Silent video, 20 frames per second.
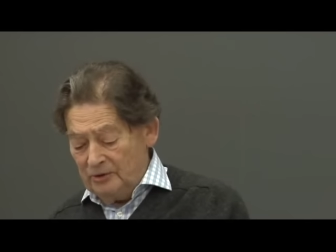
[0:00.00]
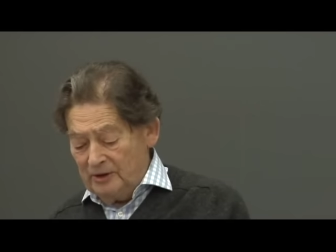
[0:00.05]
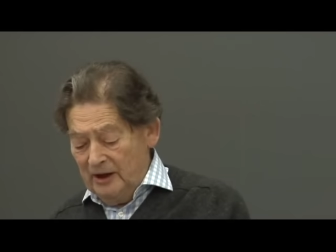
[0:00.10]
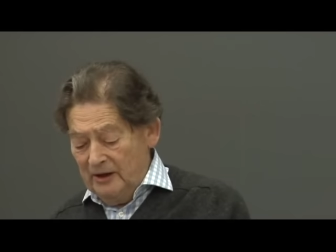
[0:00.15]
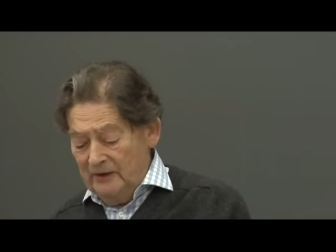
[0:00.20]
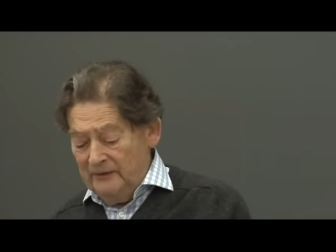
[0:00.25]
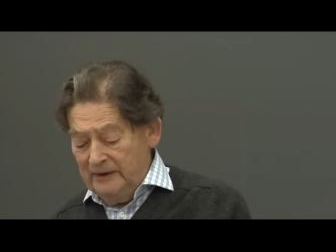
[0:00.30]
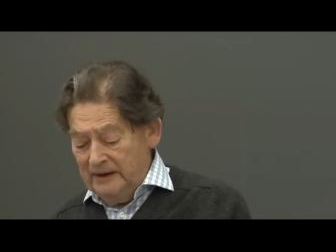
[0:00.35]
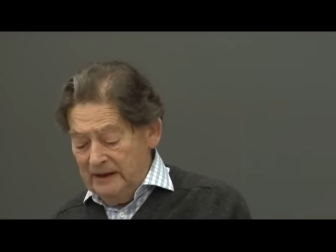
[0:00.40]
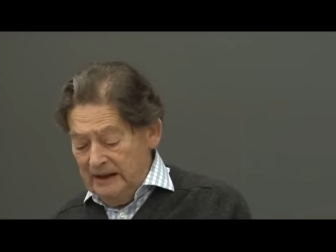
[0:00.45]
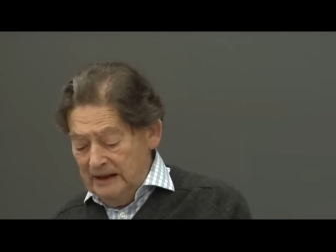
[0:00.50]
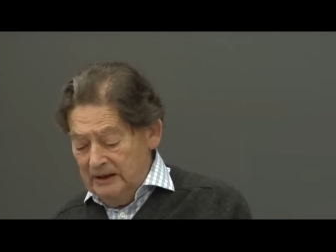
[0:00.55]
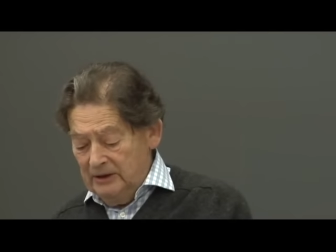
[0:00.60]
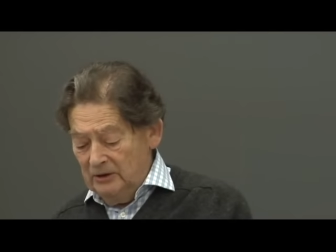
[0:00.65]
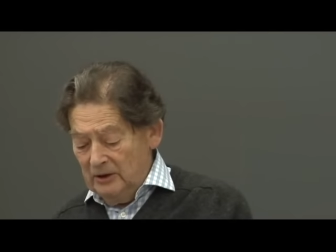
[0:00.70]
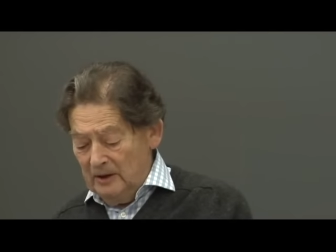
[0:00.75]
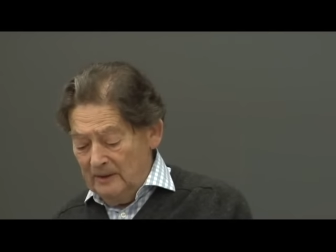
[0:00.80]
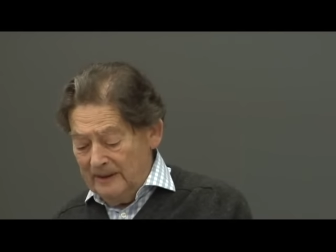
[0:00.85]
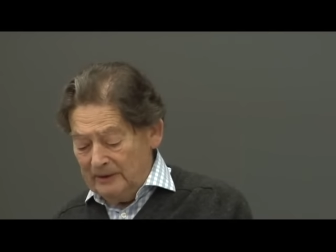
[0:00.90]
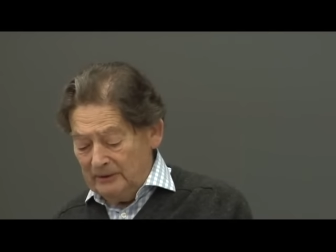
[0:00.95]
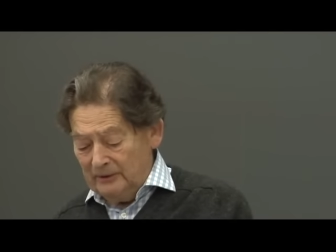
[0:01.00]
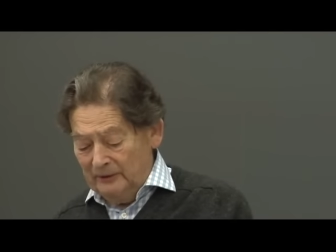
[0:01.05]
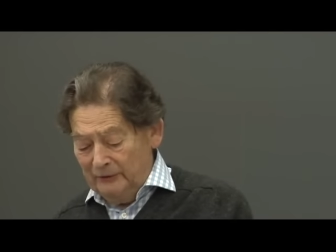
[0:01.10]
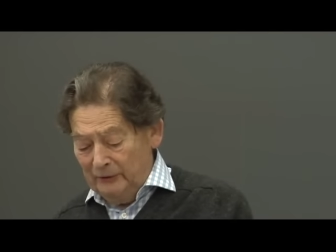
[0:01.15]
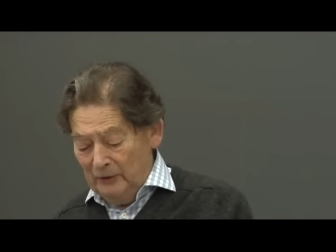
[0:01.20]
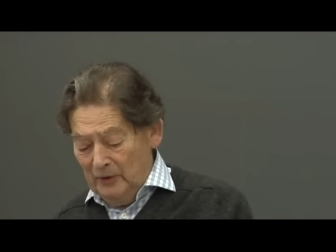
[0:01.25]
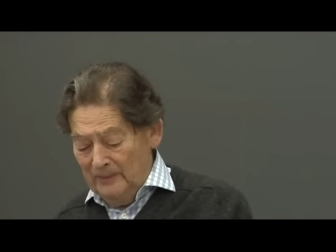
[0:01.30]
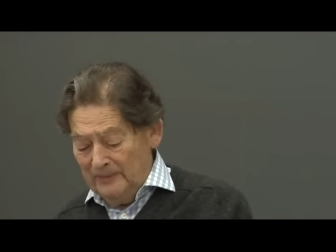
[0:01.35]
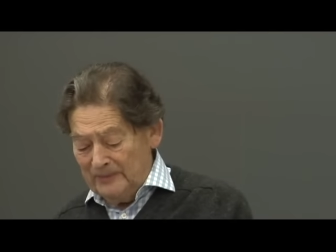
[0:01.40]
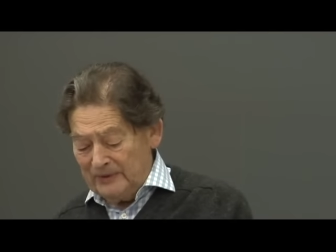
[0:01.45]
drove the economic
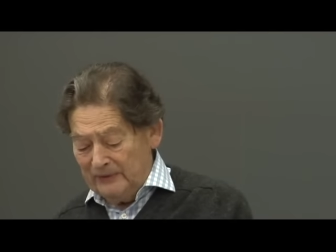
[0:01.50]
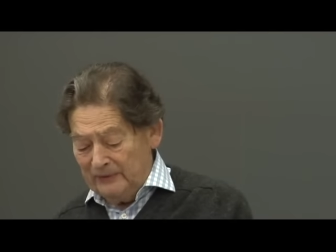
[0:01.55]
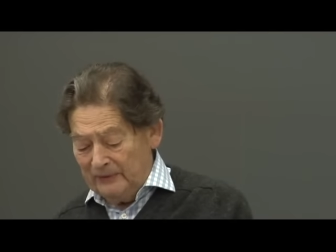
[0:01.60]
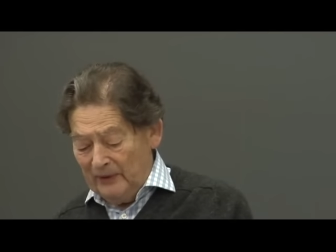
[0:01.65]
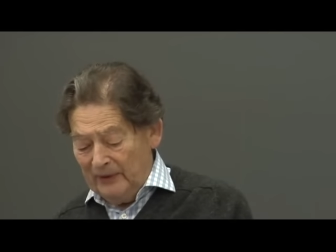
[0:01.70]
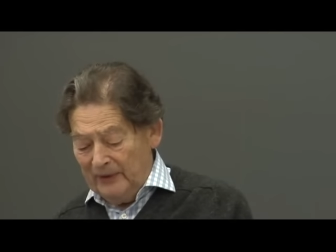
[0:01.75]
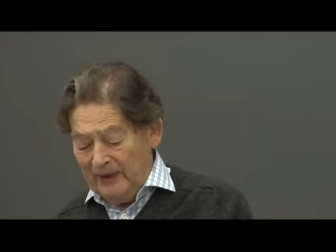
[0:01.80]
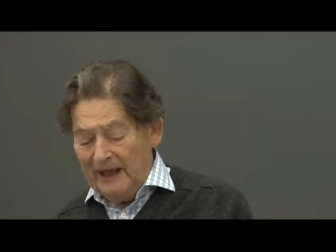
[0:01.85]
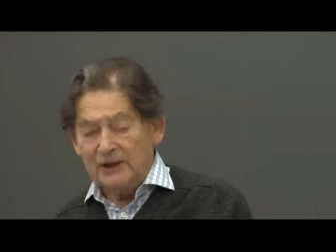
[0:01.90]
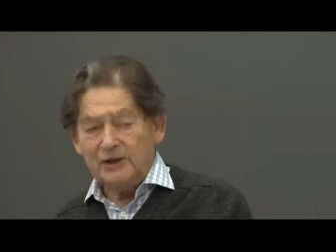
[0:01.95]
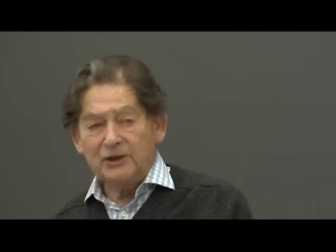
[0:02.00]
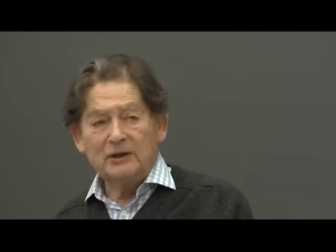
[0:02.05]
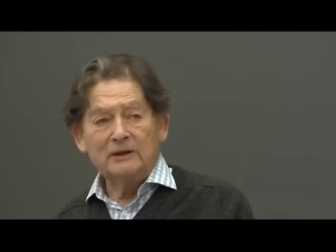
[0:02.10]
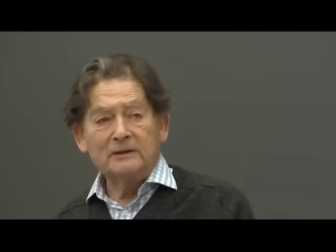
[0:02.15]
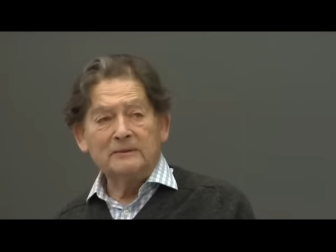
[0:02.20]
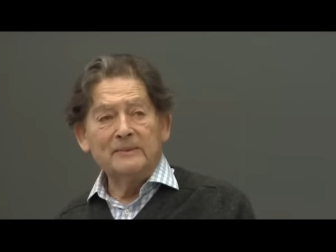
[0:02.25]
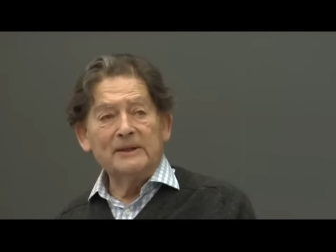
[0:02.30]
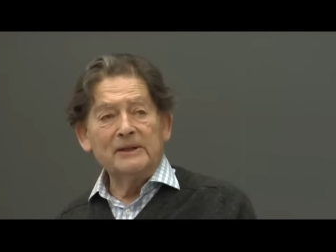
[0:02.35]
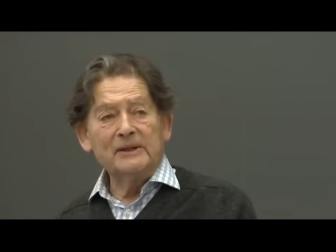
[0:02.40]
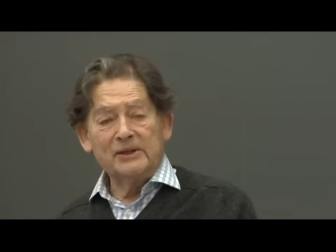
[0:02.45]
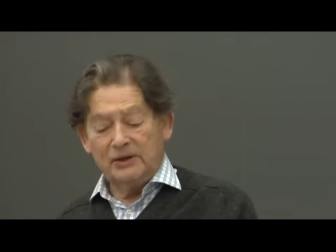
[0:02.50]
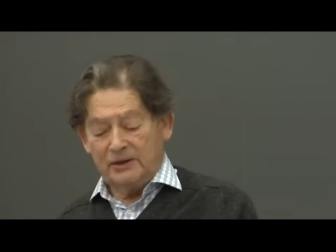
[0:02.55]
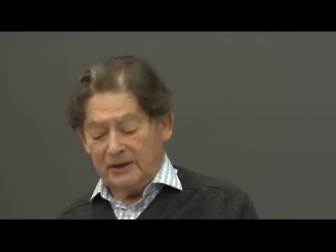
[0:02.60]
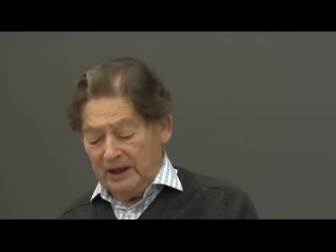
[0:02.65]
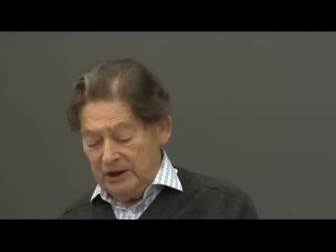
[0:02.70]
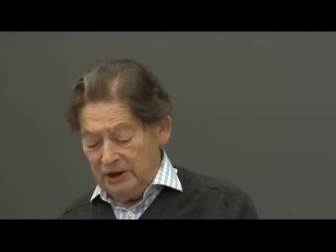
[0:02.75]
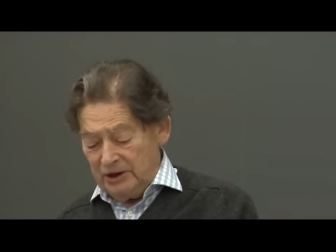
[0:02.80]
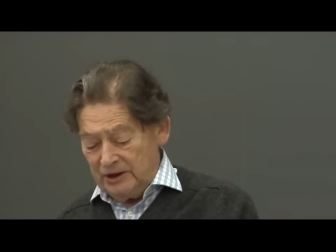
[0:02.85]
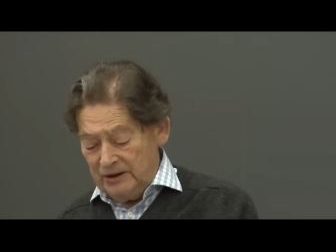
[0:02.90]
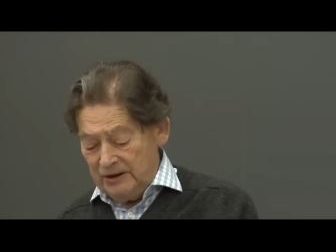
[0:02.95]
reforms of the Thatcher
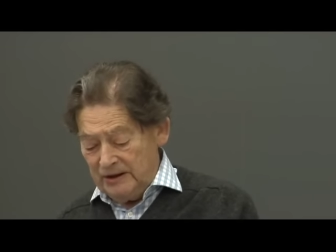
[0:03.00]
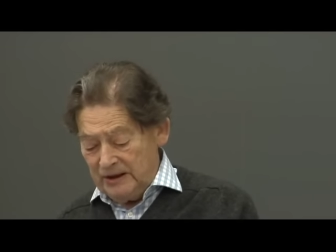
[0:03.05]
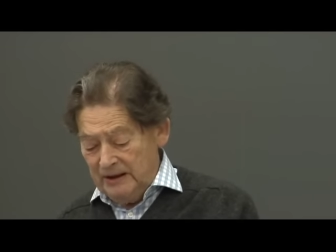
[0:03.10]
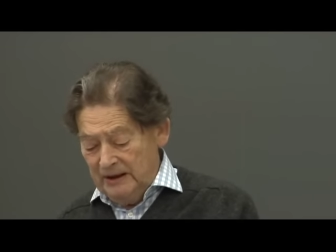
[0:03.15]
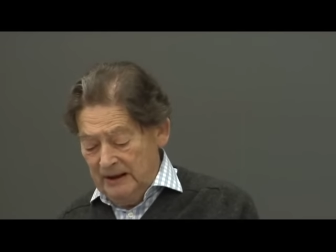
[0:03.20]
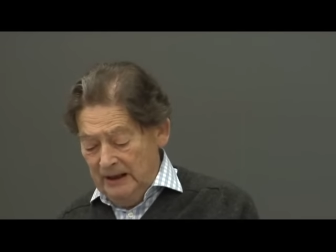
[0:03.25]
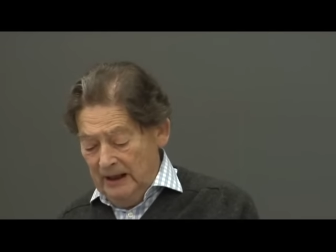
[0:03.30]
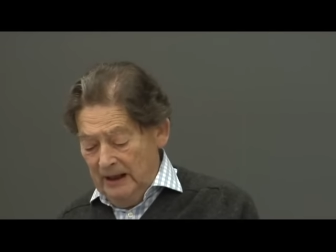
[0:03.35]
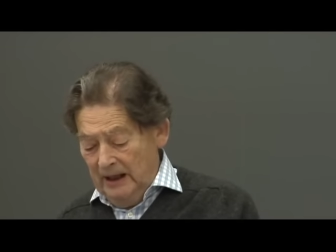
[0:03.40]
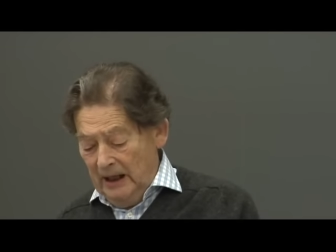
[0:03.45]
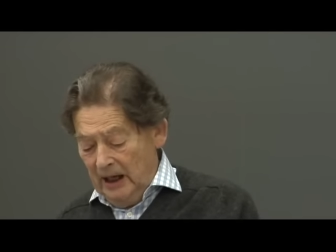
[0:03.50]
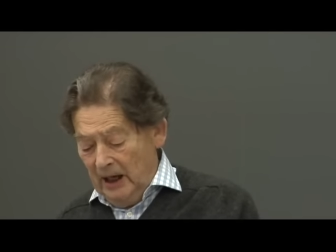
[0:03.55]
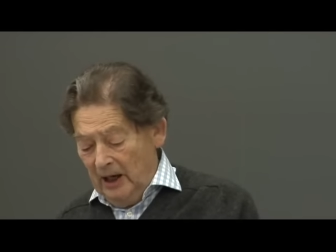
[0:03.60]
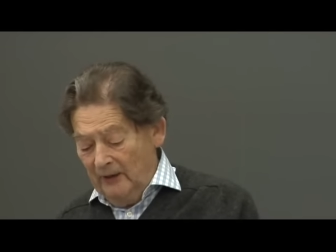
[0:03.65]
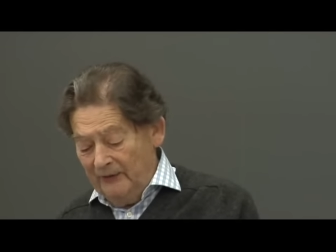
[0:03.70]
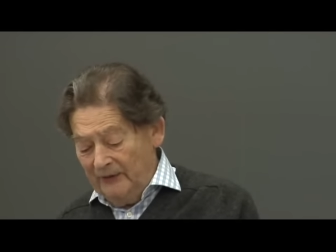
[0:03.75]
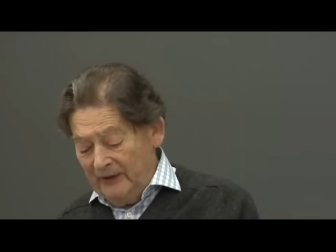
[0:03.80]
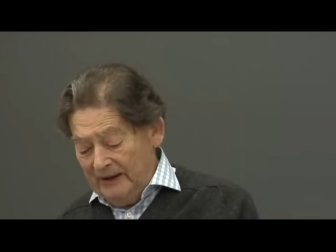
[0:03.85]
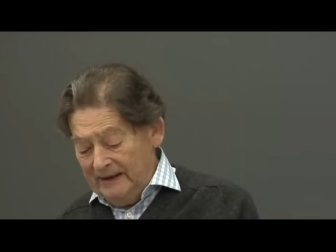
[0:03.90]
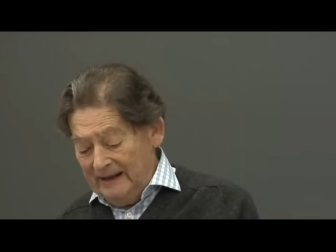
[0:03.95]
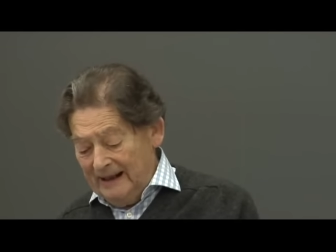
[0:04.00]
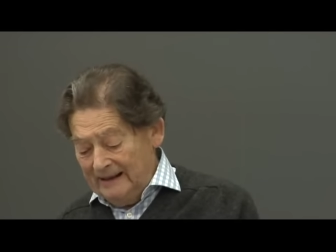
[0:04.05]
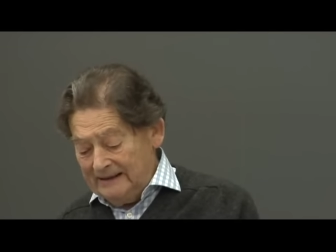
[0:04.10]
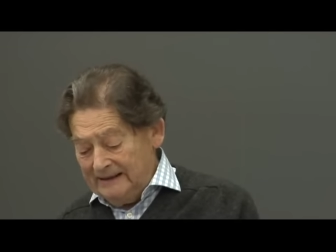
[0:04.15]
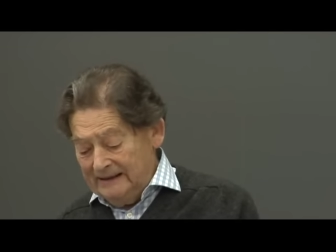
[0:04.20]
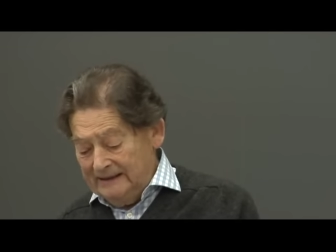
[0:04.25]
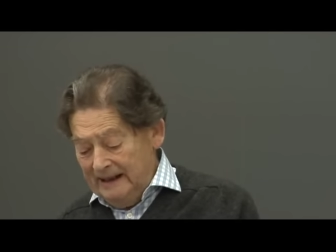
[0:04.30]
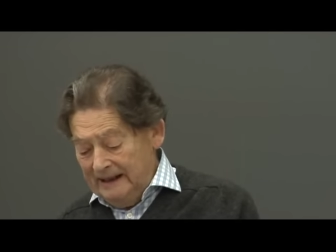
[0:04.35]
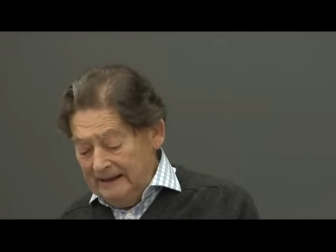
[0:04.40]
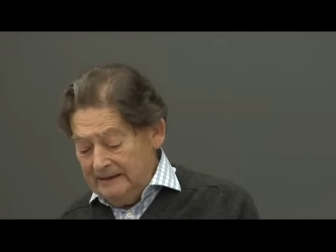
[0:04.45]
administrations of the
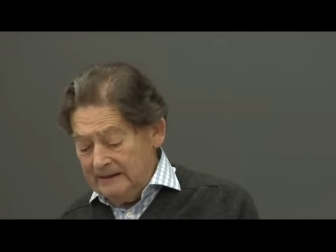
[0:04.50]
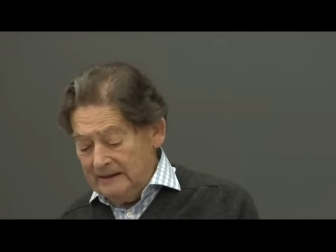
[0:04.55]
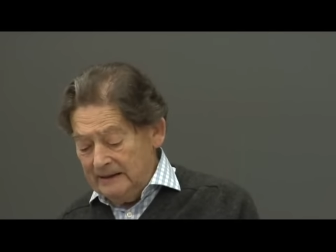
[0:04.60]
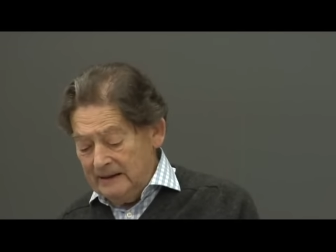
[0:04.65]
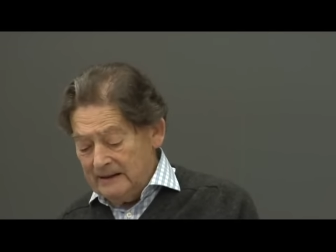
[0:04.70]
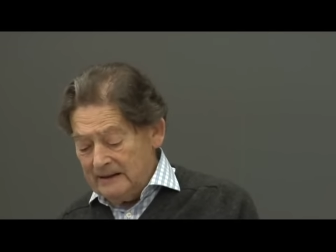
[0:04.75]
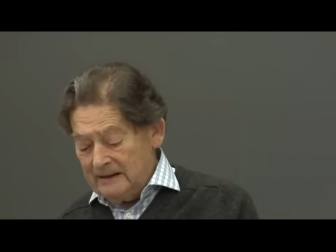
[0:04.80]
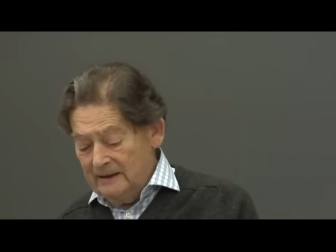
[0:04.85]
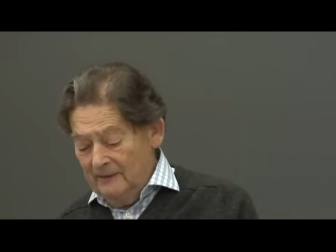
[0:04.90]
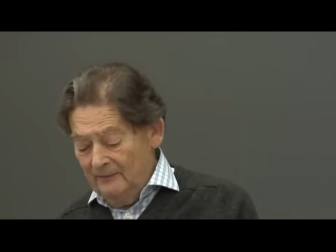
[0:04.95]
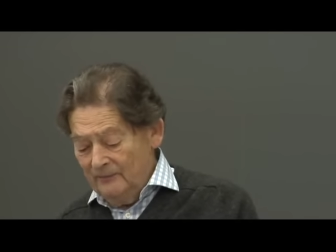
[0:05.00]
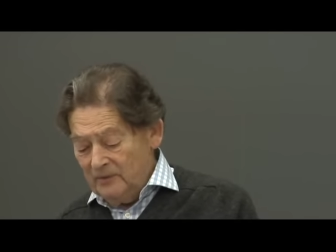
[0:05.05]
1980s,